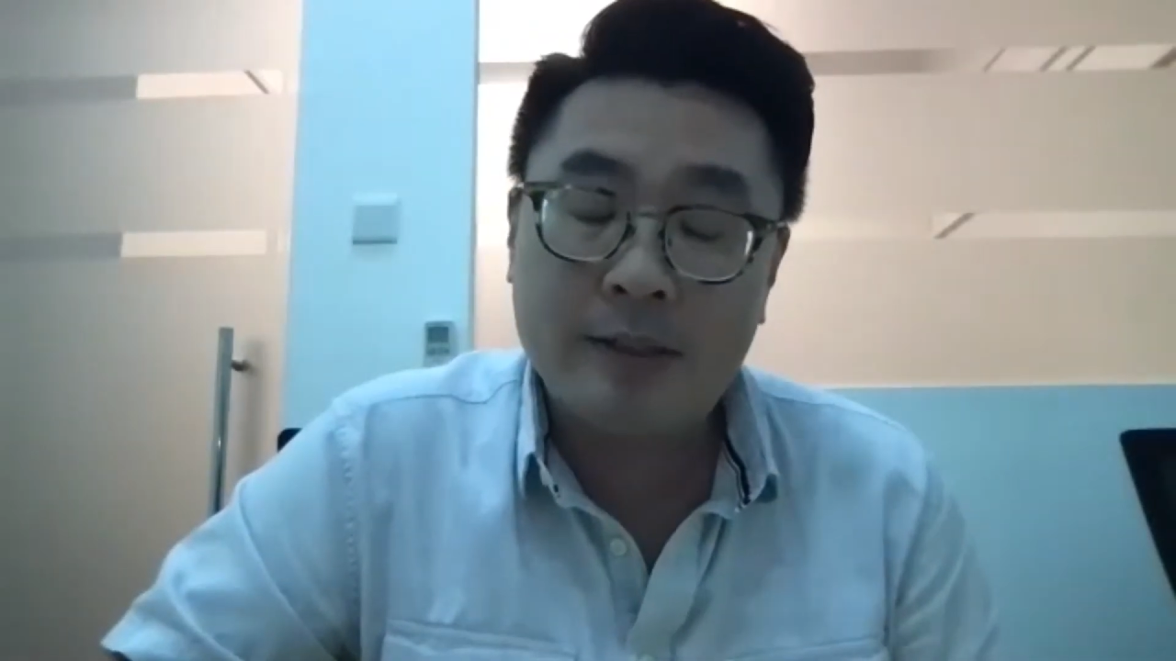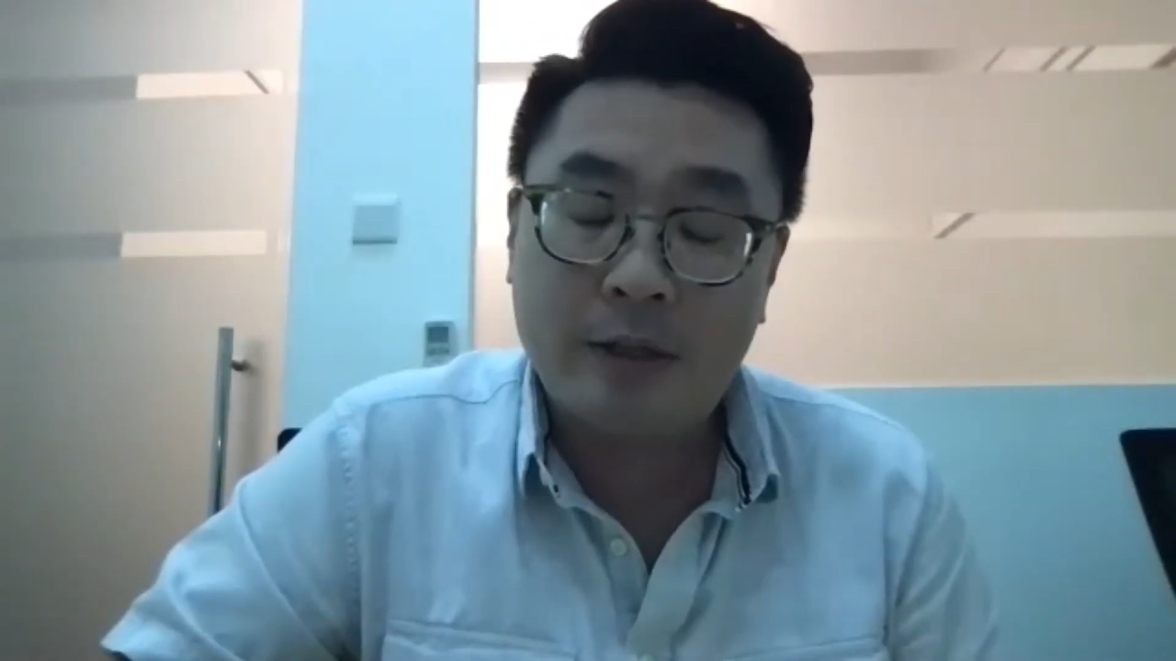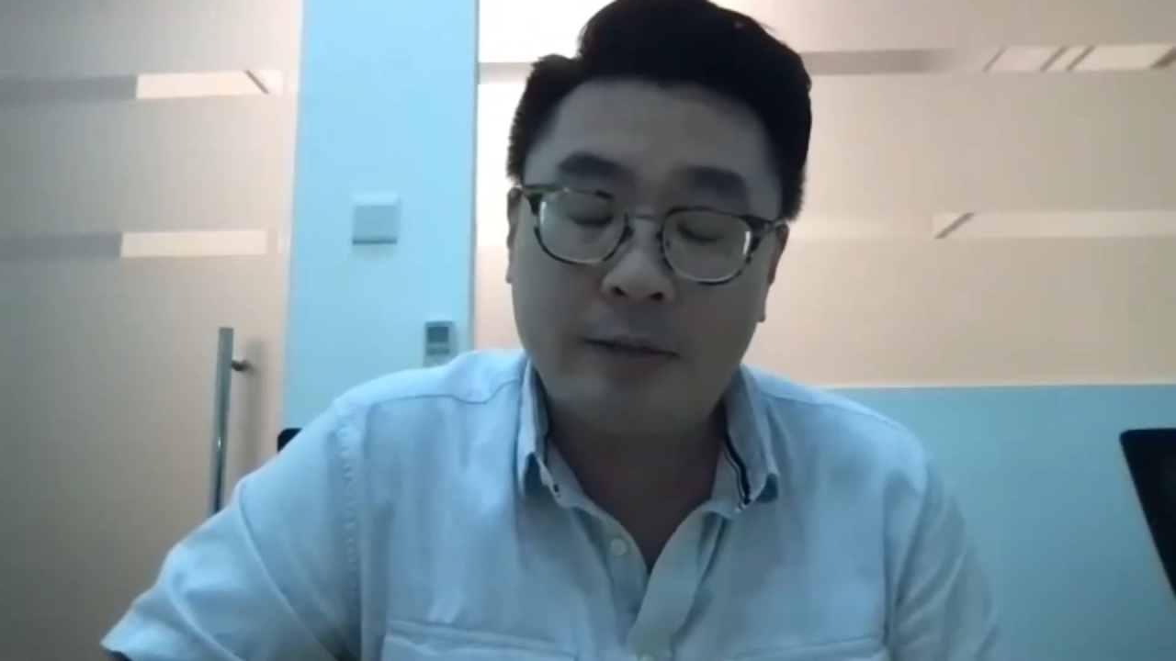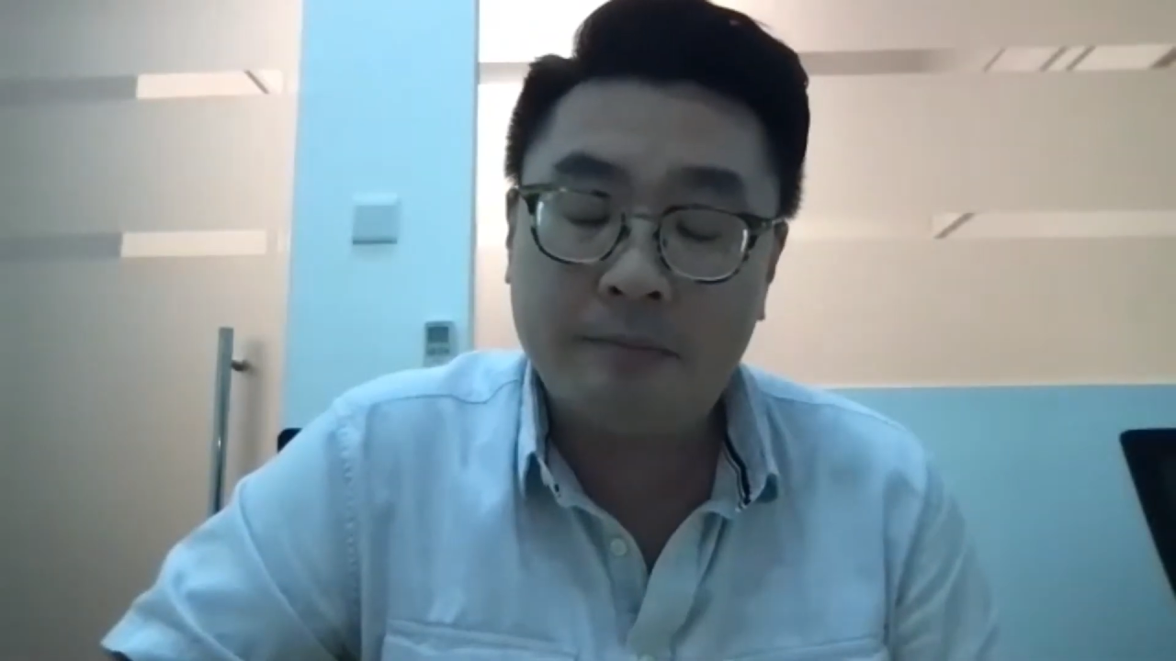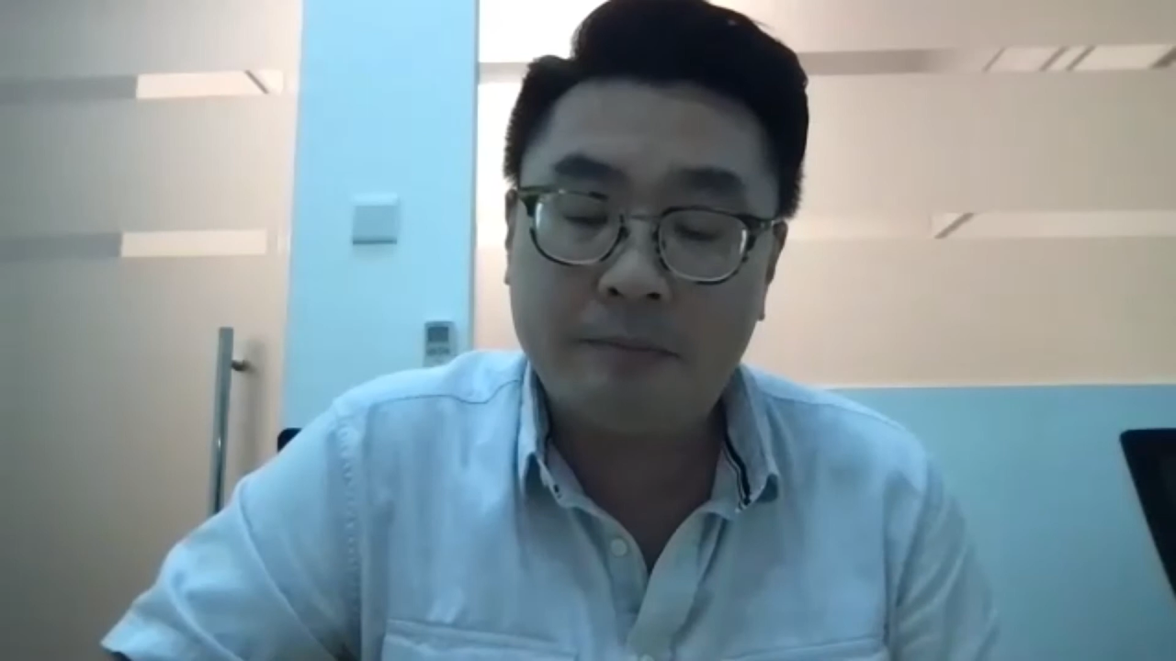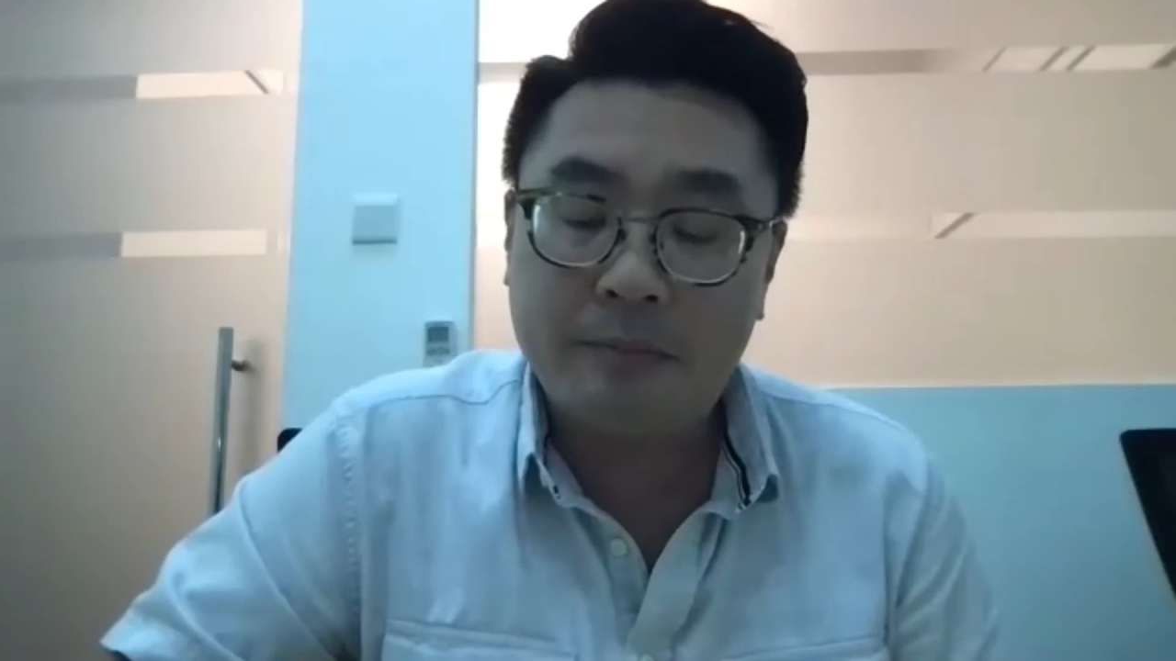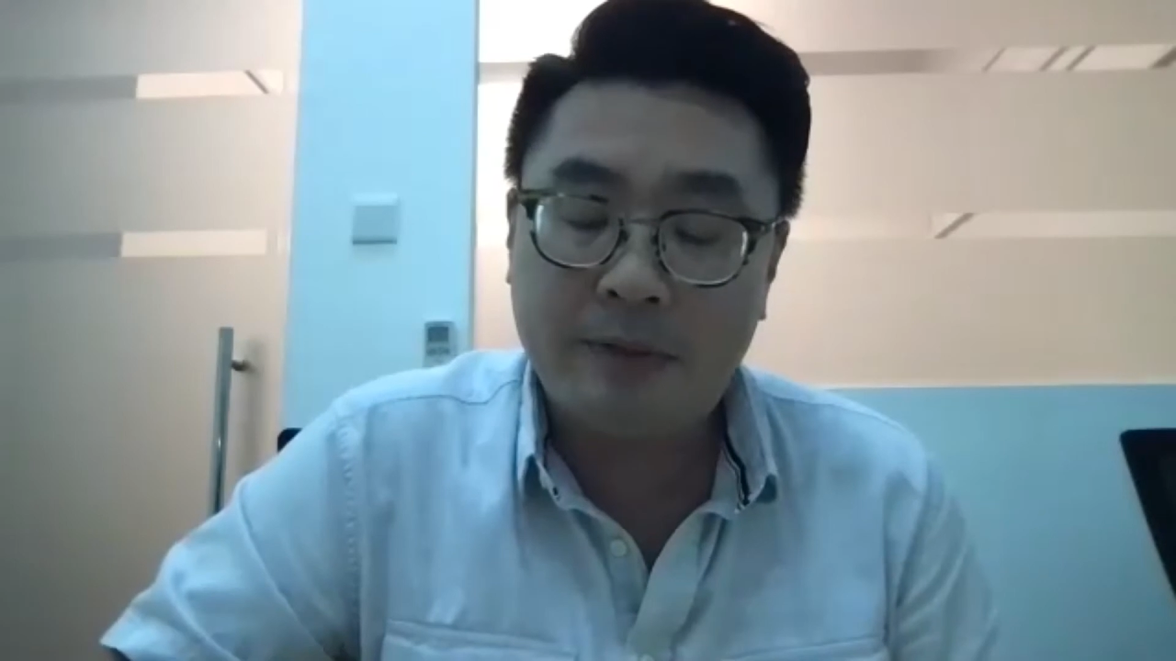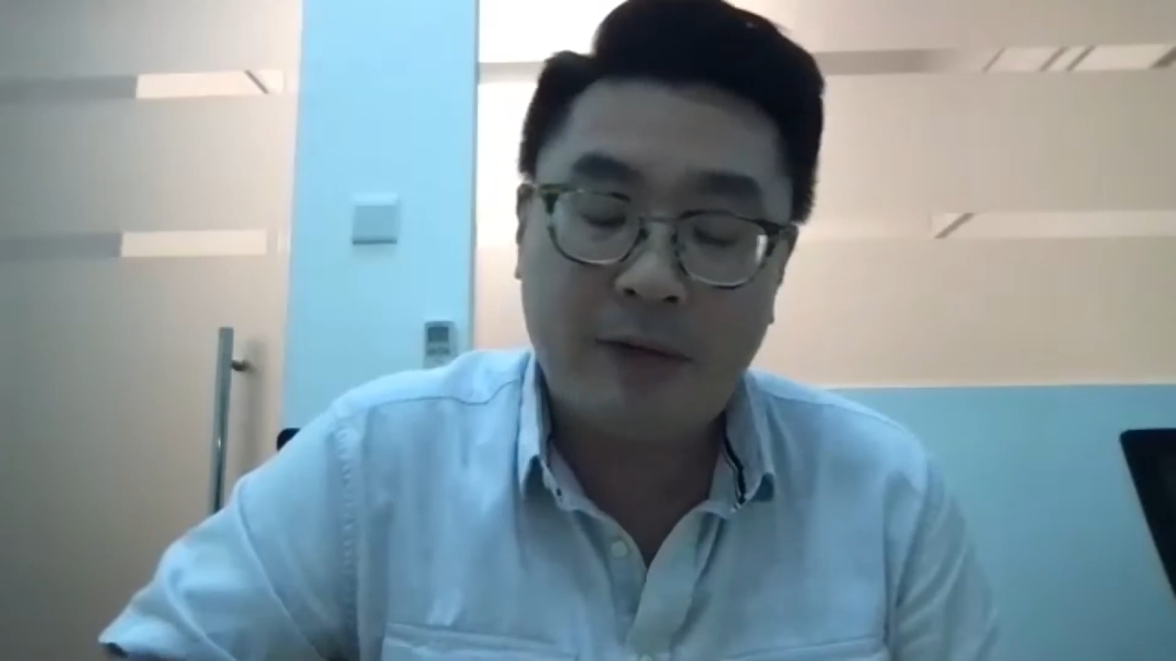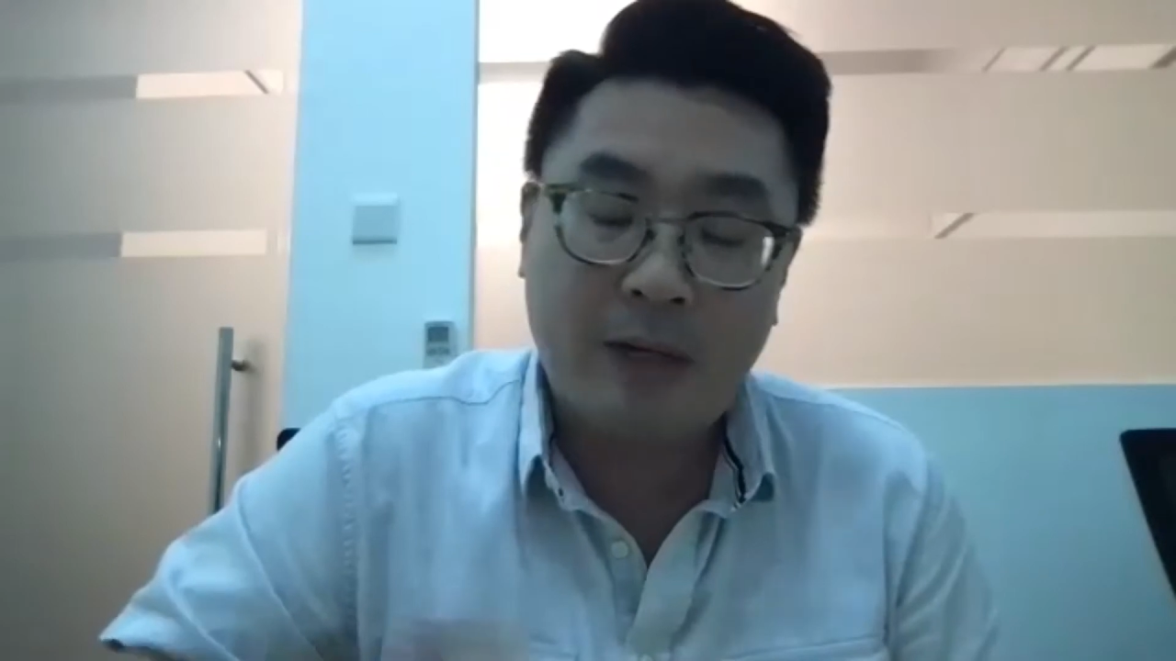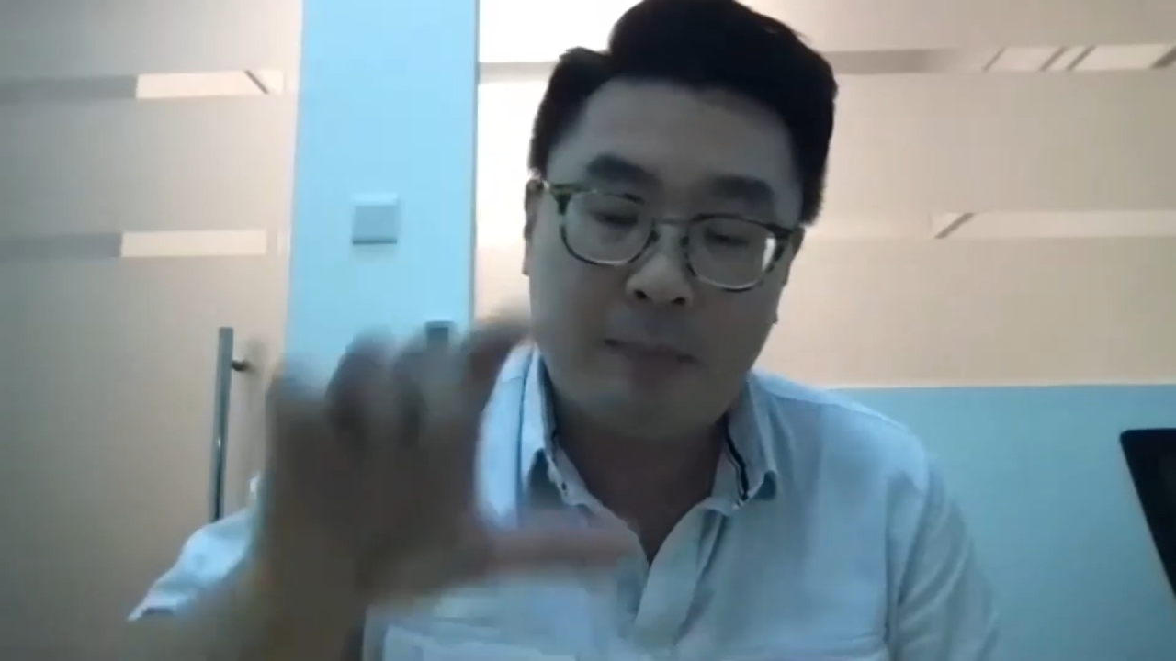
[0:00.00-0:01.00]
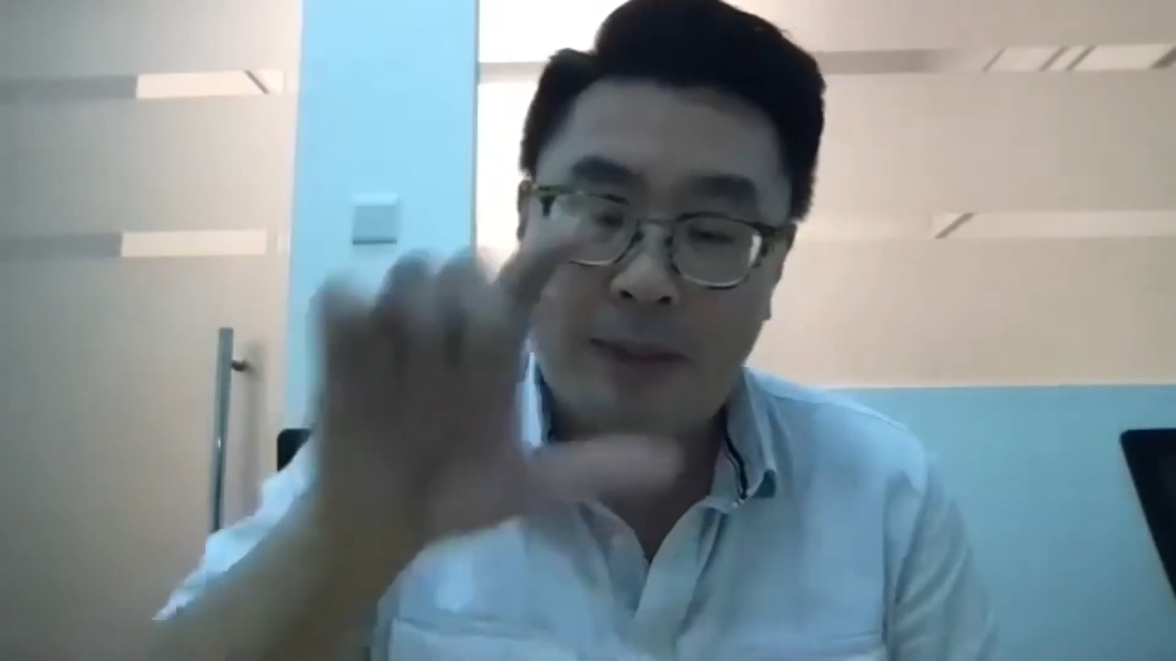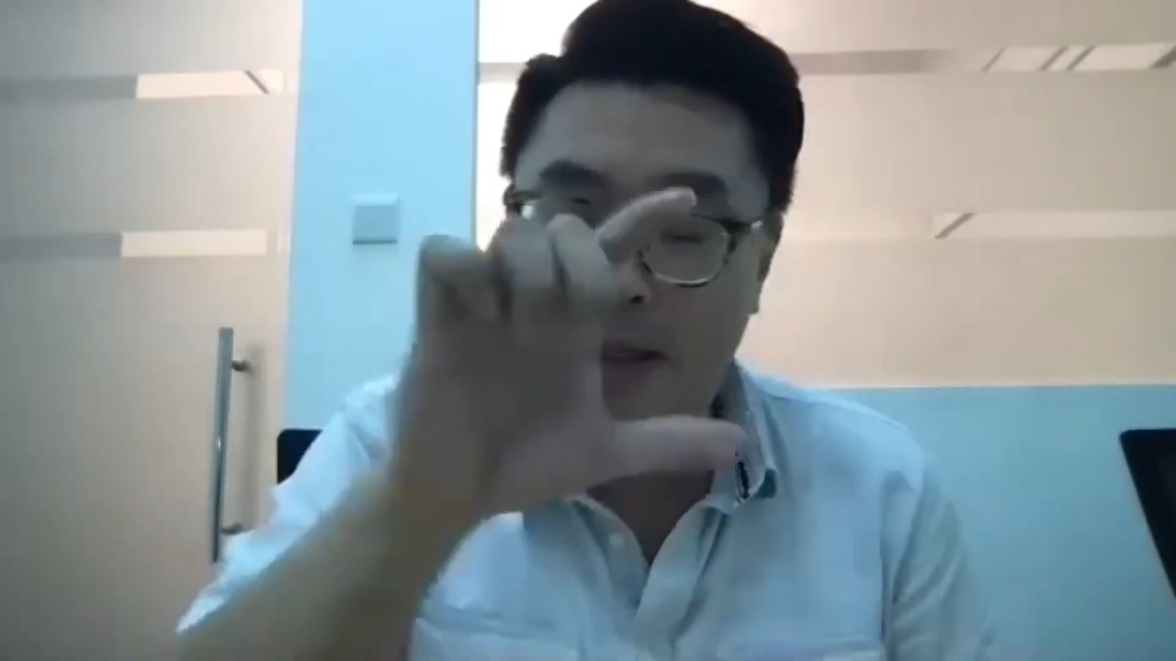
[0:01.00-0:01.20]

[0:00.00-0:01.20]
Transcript: on developing